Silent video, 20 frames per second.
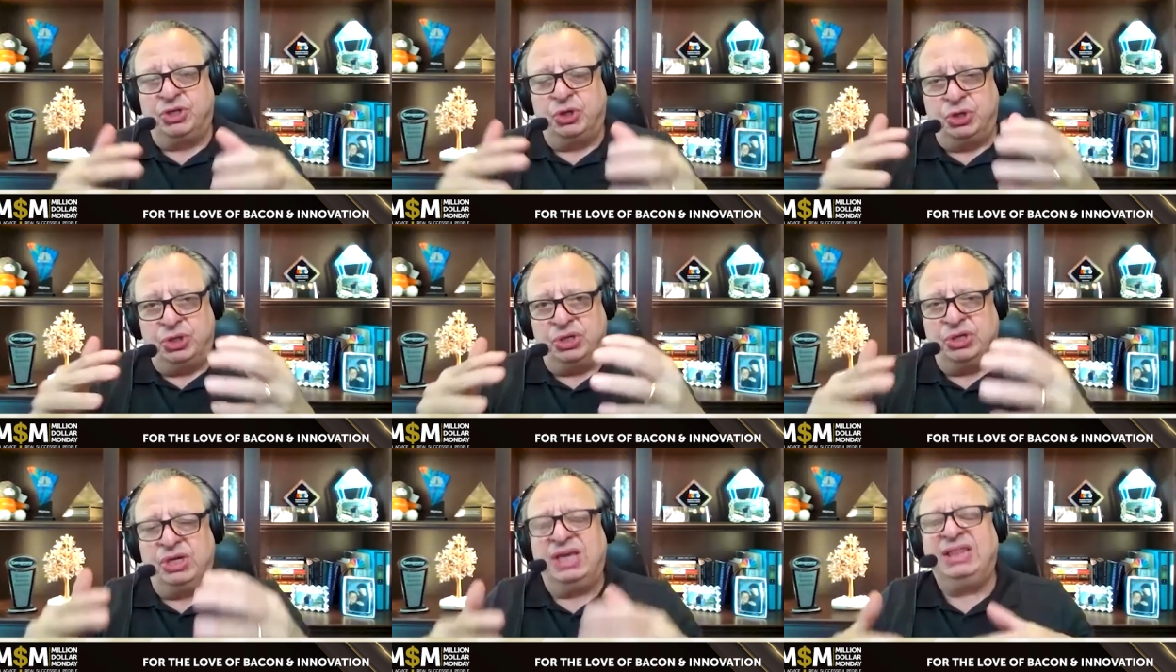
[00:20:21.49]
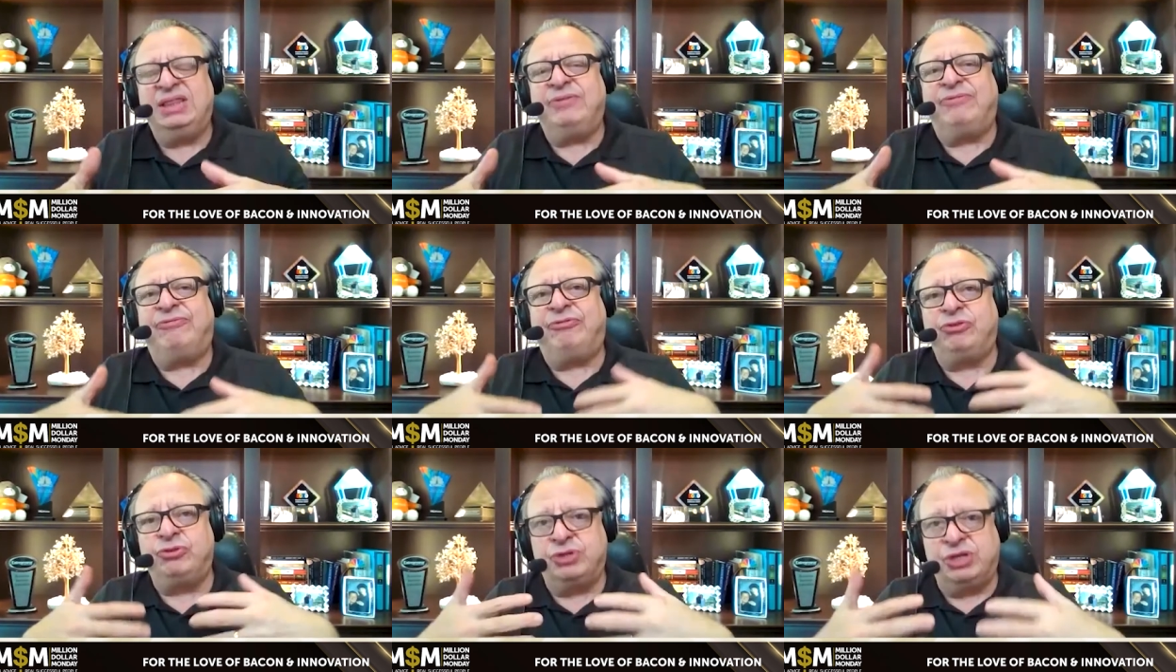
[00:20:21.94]
So you get the
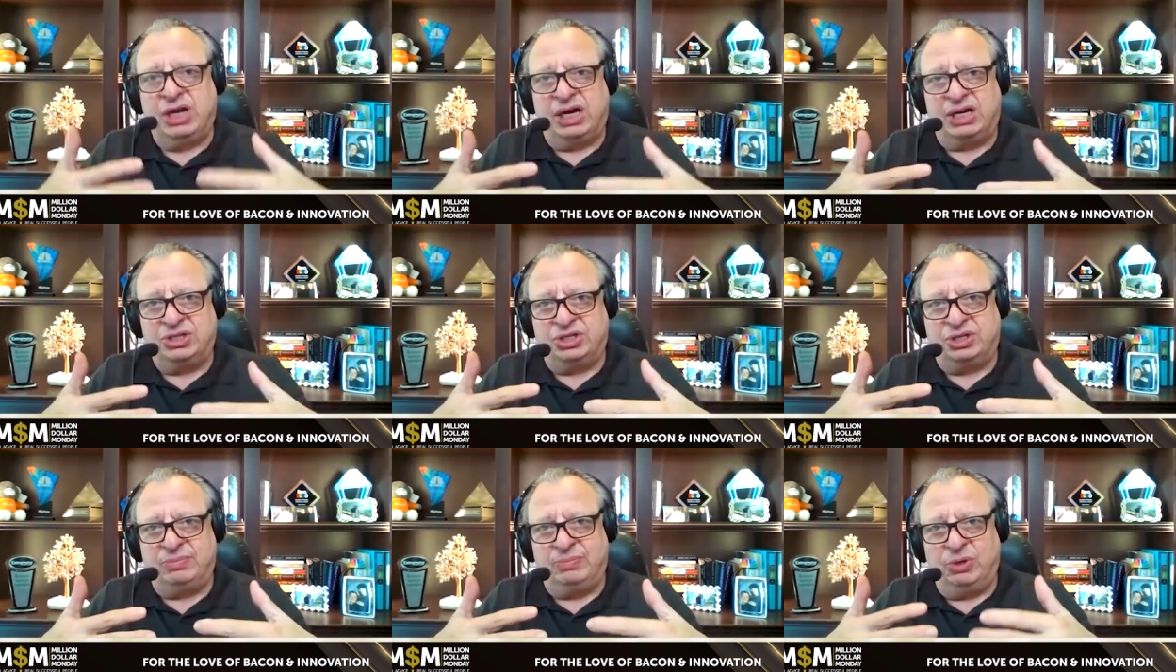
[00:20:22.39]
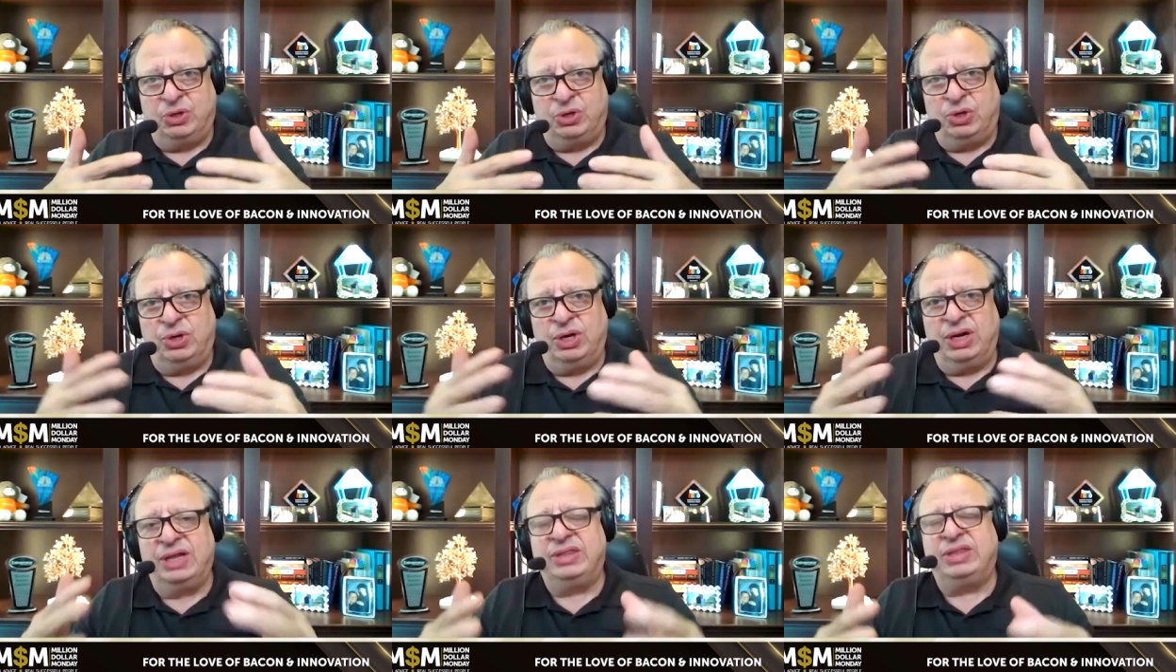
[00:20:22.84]
first
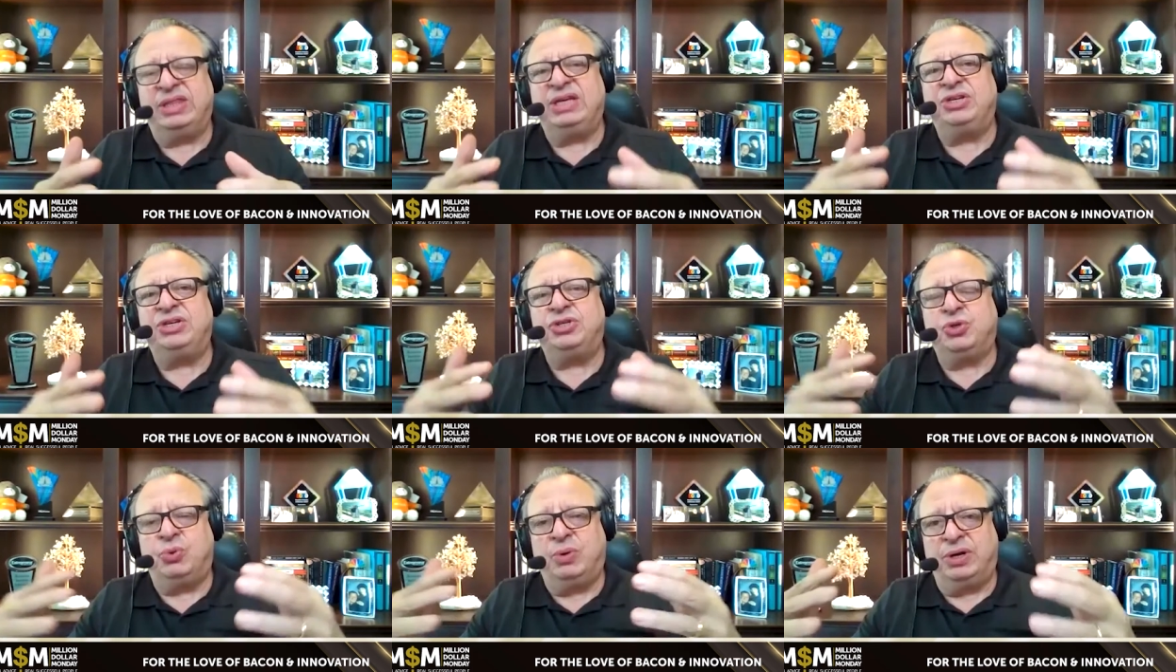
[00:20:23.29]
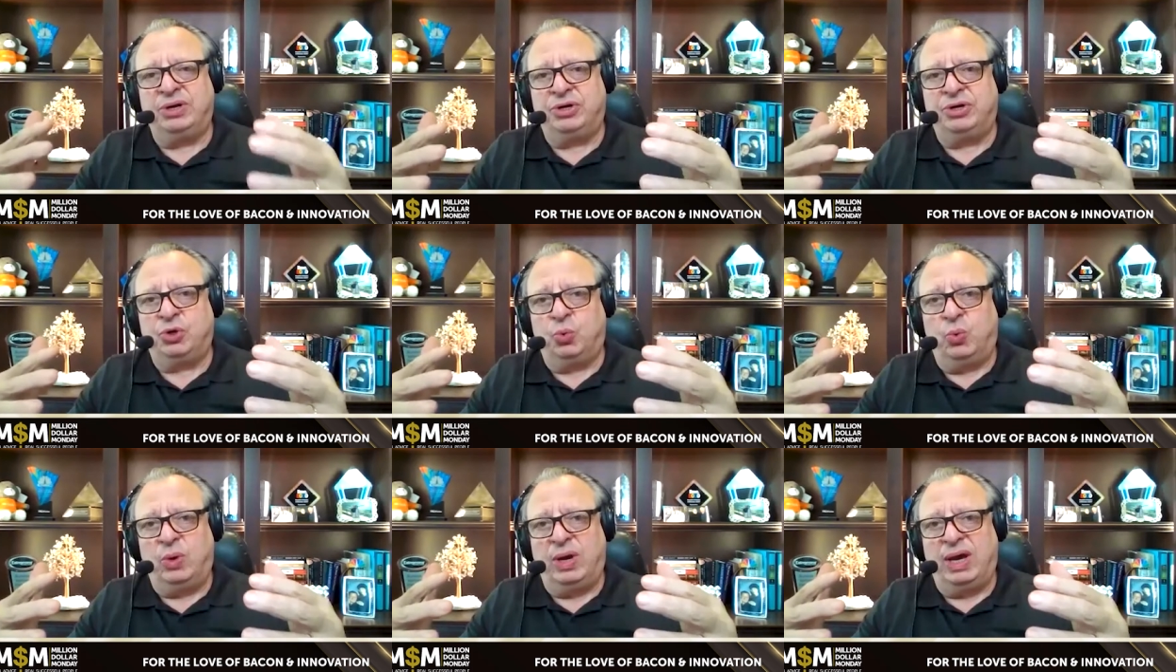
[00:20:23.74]
customer and things are
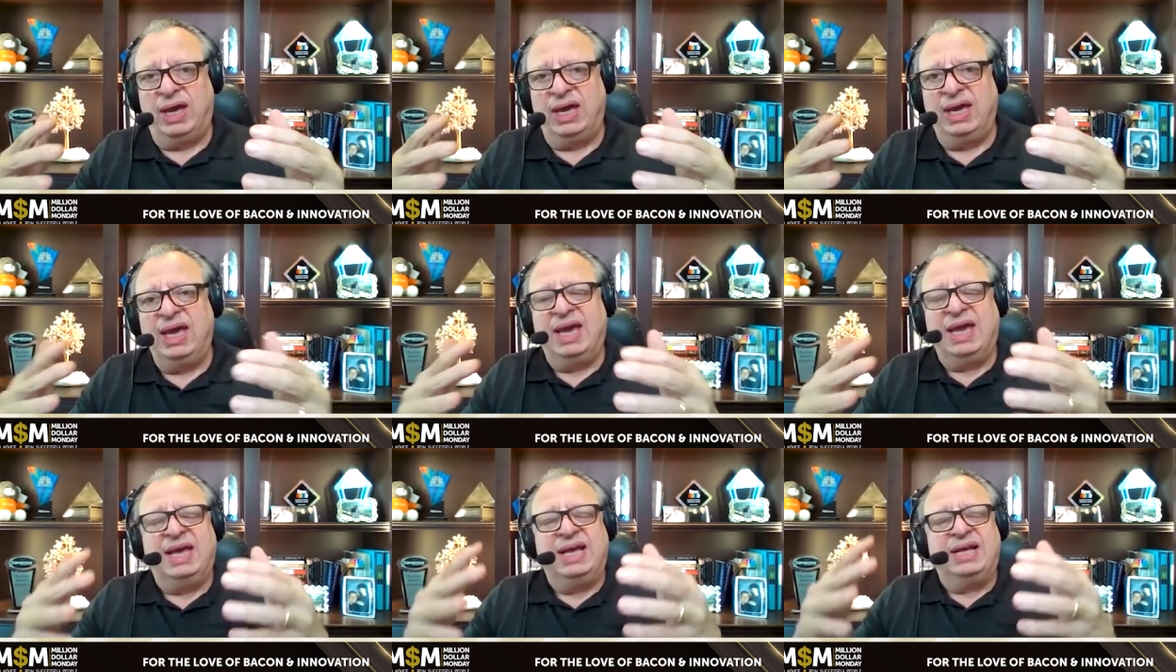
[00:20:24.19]
underway.